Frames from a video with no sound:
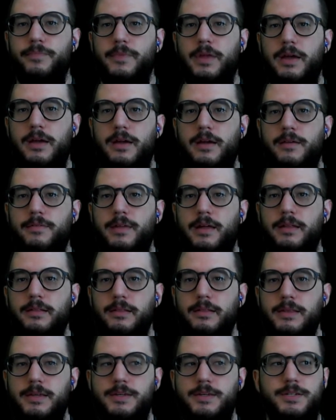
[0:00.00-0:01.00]
I have that
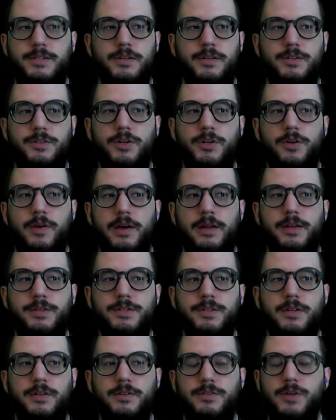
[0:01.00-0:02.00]
least to
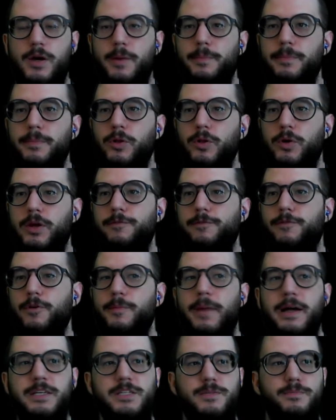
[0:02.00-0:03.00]
greatest, so I'm looking for
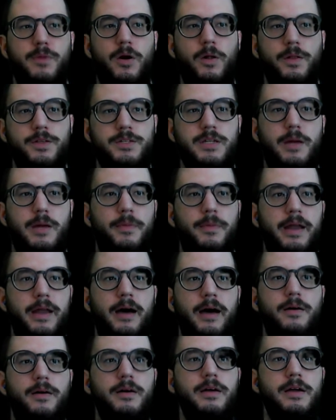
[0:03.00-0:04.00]
my smallest number
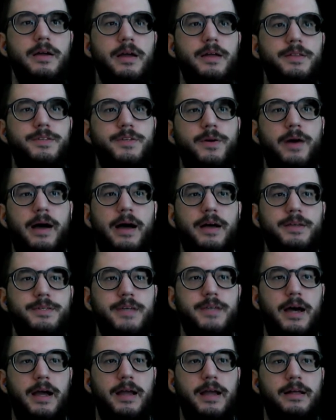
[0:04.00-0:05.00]
now. And so as
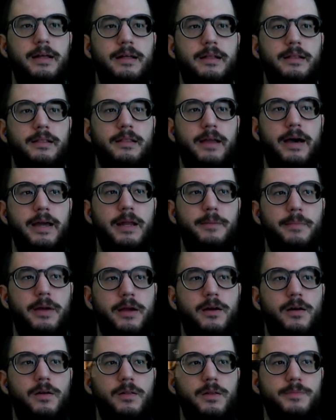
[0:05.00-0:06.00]
I line up my
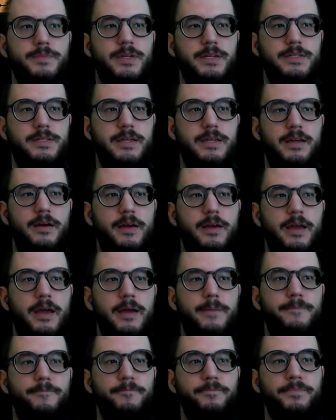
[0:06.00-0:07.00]
columns, I see,
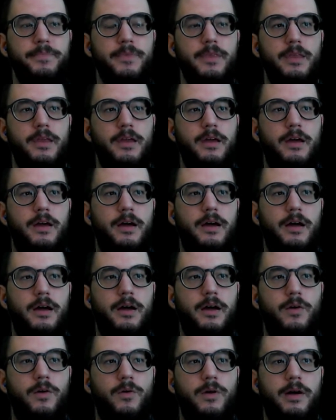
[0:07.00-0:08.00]
okay,
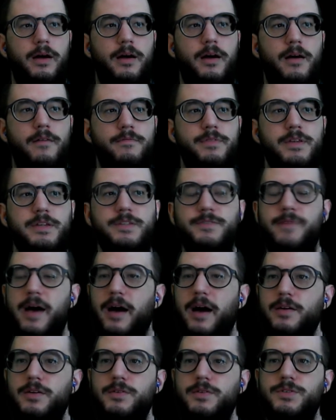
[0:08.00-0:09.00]
of these
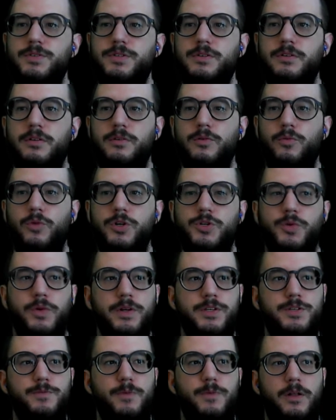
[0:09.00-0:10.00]
values, which one
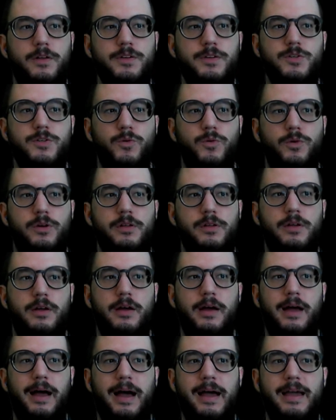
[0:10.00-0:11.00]
is smallest? Well,
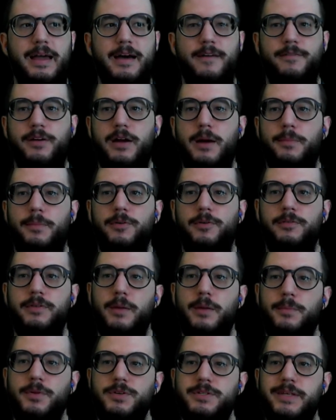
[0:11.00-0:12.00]
I have a couple of
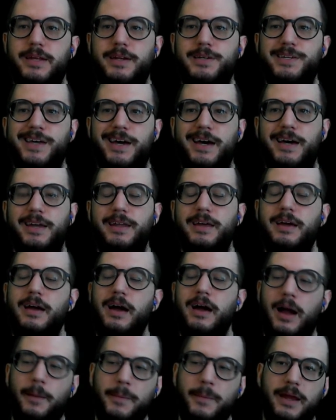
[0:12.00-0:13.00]
numbers that have tied.
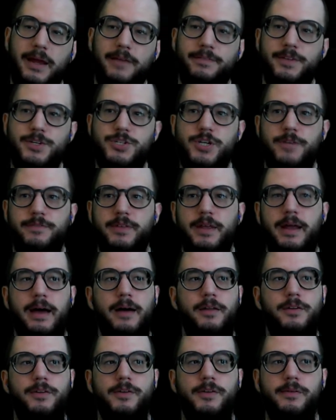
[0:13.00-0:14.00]
I'm going to have to shift it
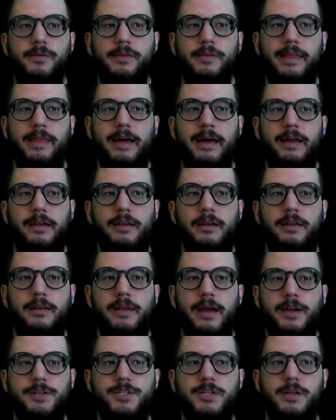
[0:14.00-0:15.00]
out to that
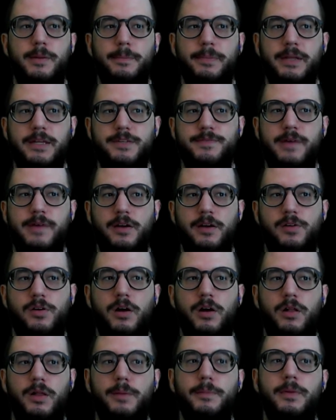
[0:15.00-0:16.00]
next place value
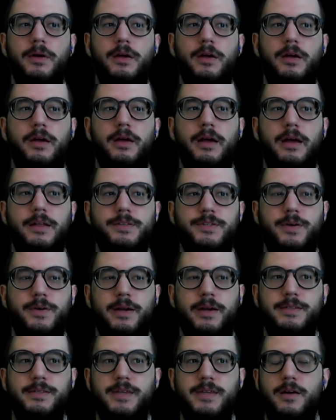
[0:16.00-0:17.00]
column. And so I
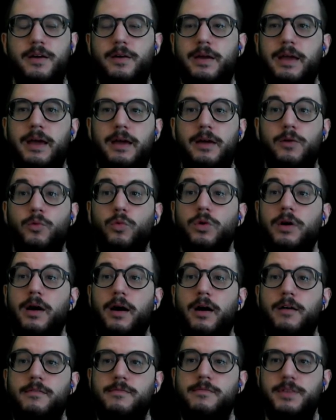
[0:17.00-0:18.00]
can say, okay,
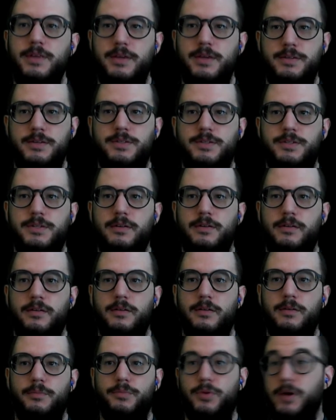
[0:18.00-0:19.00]
of these
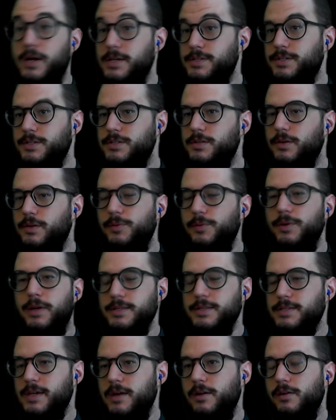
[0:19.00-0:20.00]
prices, like we
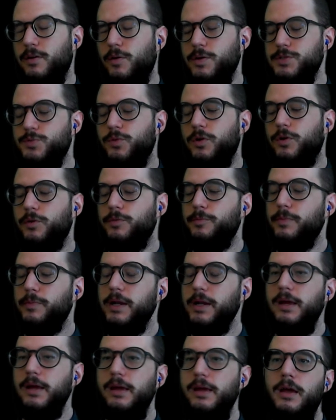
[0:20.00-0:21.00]
can say, always work with
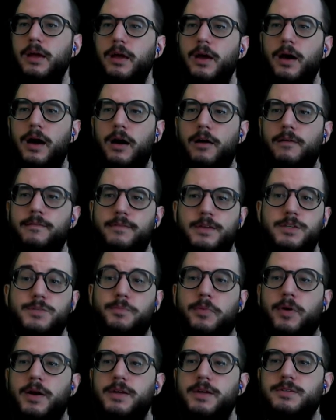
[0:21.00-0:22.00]
money, of these
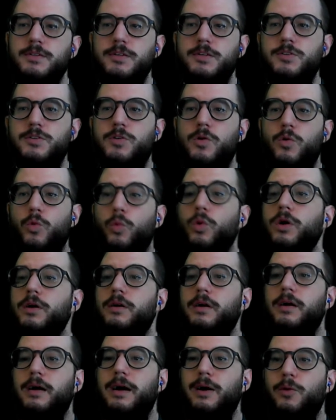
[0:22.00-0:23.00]
prices,
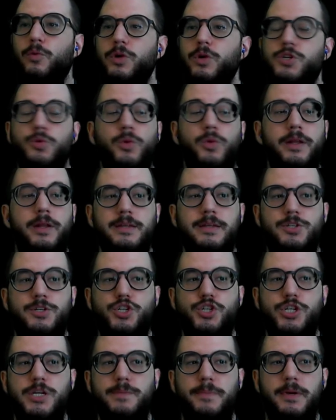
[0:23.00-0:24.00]
which one is
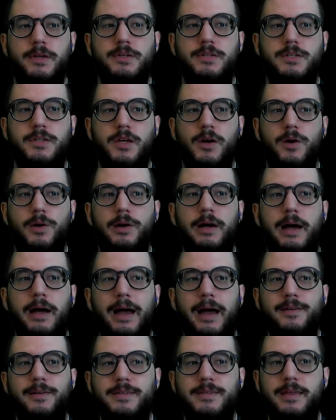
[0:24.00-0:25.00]
cheapest? So
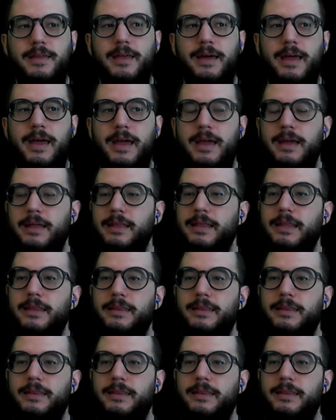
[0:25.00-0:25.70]
I would say that, hey,